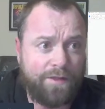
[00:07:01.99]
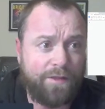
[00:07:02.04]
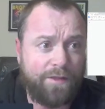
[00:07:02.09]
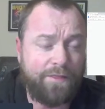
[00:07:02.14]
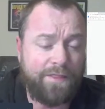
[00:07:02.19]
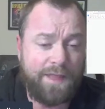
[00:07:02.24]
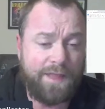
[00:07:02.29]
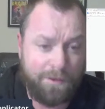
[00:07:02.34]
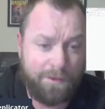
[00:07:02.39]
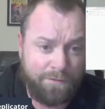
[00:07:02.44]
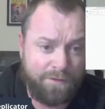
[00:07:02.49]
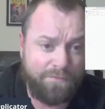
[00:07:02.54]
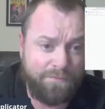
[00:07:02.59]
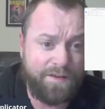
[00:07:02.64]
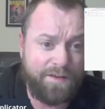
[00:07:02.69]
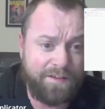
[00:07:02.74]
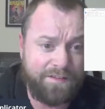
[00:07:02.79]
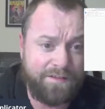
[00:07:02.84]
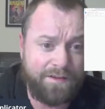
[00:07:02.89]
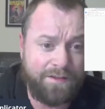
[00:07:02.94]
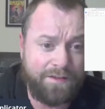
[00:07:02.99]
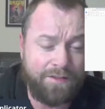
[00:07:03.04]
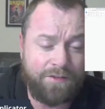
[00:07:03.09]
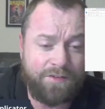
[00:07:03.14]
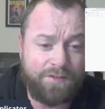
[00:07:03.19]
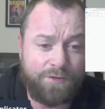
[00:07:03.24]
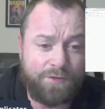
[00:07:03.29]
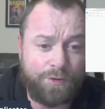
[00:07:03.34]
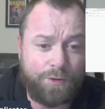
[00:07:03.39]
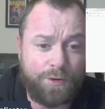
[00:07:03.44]
That they're invested in the
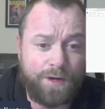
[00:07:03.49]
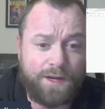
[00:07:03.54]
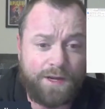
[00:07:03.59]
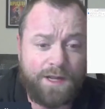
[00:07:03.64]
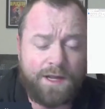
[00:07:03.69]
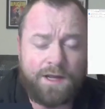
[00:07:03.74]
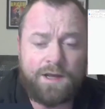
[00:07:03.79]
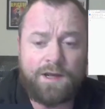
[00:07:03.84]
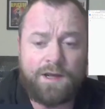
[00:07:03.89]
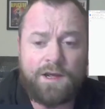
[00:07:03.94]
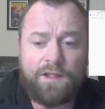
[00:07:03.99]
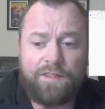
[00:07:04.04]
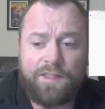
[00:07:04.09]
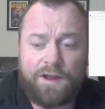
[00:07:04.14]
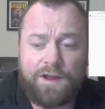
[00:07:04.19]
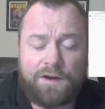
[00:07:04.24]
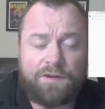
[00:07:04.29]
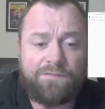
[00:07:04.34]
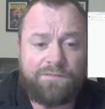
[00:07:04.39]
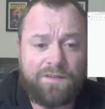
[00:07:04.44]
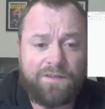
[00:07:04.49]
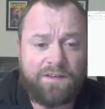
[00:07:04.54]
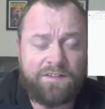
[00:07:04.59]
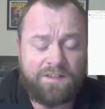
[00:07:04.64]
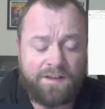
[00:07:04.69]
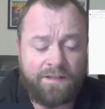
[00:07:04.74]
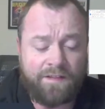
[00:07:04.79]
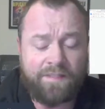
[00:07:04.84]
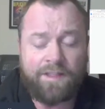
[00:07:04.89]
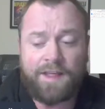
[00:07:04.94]
story, they're
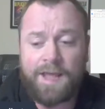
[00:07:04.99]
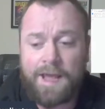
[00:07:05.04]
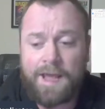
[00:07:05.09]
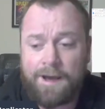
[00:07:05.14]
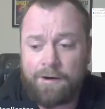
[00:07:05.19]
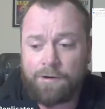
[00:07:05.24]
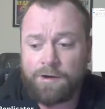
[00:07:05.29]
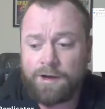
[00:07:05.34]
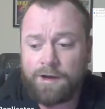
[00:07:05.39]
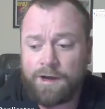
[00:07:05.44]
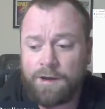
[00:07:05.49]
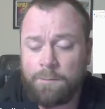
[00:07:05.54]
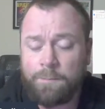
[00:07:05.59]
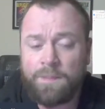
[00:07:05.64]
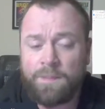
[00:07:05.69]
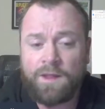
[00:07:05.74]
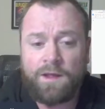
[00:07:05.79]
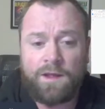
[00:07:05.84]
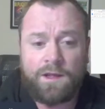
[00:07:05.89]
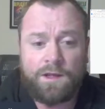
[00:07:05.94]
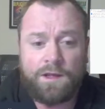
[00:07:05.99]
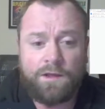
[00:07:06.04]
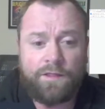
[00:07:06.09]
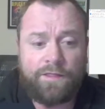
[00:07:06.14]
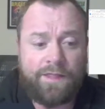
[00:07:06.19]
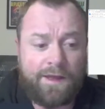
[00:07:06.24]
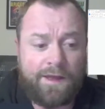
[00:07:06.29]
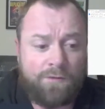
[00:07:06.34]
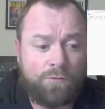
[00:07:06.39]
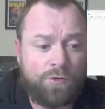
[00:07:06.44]
invested in the outcome.
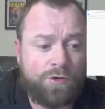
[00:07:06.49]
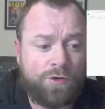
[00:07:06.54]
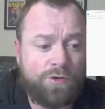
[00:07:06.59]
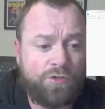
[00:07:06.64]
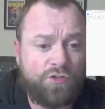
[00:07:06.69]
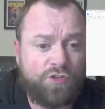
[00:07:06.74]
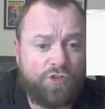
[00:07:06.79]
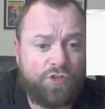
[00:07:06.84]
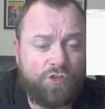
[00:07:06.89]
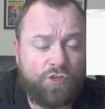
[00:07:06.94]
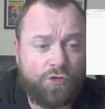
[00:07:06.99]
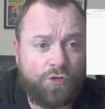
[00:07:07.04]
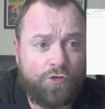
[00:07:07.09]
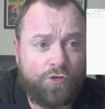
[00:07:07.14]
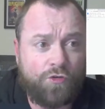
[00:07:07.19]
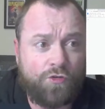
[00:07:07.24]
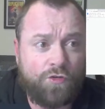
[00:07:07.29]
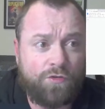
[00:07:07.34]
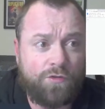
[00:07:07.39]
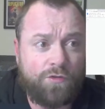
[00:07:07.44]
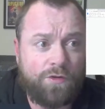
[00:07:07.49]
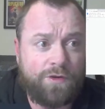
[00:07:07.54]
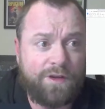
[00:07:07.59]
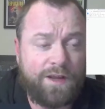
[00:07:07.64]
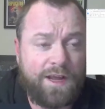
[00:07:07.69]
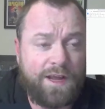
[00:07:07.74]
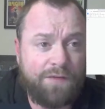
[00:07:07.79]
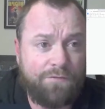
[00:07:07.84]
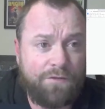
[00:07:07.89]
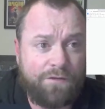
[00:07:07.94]
They want to do
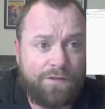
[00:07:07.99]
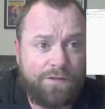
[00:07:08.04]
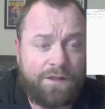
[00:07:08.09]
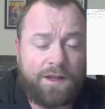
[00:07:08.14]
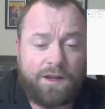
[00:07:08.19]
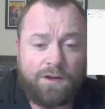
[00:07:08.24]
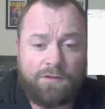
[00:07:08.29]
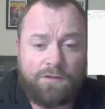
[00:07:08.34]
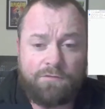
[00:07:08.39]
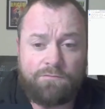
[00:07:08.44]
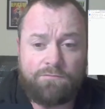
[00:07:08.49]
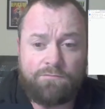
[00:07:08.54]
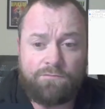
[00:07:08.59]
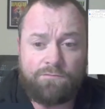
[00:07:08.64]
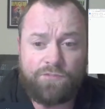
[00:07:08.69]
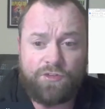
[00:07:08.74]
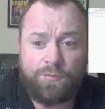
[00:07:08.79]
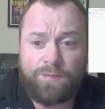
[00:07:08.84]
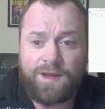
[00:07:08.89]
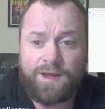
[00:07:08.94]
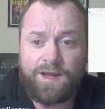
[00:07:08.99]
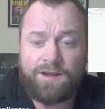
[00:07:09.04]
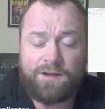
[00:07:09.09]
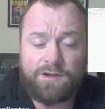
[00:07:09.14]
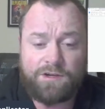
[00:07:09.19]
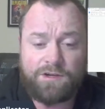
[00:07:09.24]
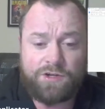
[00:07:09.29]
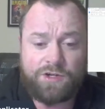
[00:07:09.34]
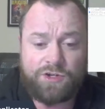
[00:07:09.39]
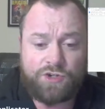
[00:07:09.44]
everything to
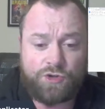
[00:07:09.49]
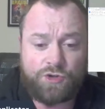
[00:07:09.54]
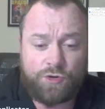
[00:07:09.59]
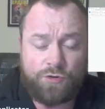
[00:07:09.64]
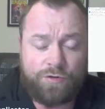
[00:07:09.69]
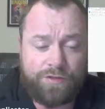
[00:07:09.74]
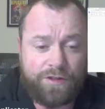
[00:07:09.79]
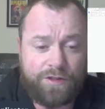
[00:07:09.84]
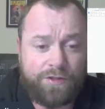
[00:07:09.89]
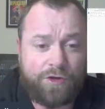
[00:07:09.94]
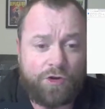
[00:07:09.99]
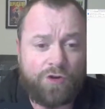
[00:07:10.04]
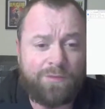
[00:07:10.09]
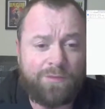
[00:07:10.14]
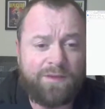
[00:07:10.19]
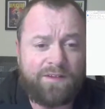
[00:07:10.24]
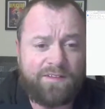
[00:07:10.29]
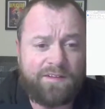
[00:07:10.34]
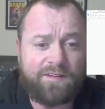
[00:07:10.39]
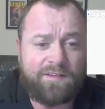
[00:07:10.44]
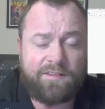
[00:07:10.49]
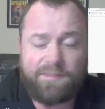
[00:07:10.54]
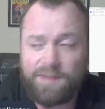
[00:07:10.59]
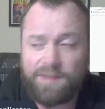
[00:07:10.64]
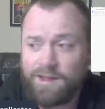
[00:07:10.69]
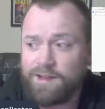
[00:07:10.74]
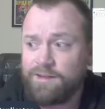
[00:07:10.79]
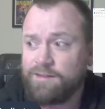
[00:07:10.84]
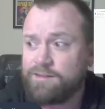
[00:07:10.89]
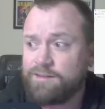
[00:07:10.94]
make sure that the comic
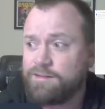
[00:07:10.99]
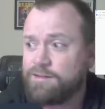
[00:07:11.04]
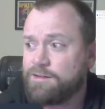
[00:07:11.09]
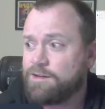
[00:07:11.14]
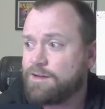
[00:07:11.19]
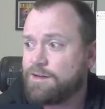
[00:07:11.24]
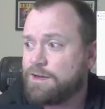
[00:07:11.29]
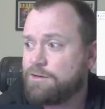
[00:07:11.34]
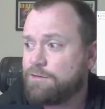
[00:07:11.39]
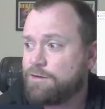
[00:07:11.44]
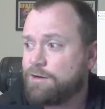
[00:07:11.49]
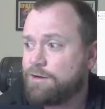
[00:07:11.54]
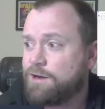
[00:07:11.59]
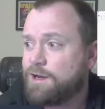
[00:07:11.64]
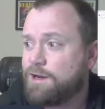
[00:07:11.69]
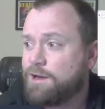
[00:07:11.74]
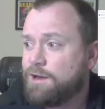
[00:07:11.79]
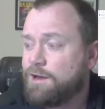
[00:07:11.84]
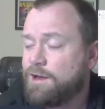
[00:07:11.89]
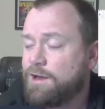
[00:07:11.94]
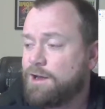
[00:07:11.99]
succeeds, right?